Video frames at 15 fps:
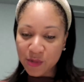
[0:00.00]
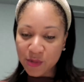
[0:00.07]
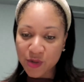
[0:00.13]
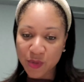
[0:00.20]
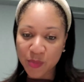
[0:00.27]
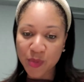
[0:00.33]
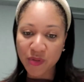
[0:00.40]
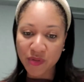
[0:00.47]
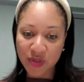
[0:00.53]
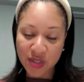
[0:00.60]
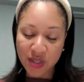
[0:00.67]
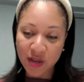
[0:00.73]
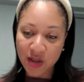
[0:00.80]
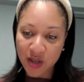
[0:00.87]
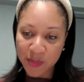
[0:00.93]
which we
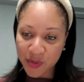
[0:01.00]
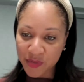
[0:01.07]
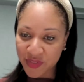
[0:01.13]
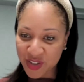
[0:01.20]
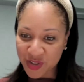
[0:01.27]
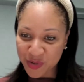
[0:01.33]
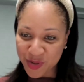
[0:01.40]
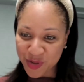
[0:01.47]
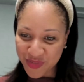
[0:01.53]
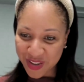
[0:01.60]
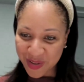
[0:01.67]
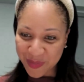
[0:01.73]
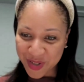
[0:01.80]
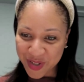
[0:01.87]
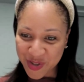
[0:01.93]
previously called professional
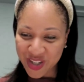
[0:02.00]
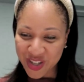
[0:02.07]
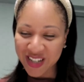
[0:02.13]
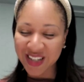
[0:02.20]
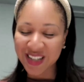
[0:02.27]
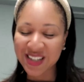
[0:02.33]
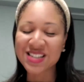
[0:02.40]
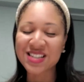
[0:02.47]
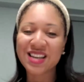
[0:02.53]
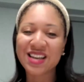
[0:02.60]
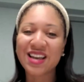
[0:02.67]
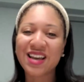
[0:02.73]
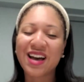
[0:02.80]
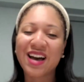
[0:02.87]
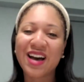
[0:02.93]
development trainings
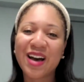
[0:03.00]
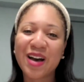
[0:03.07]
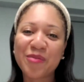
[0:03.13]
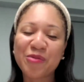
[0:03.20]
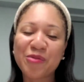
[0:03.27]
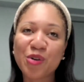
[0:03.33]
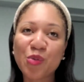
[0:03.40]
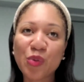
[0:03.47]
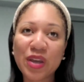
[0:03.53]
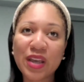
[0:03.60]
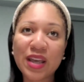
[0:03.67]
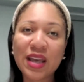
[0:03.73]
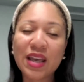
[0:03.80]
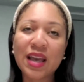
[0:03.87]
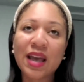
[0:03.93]
for a
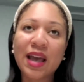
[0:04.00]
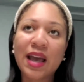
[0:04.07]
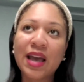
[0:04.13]
week.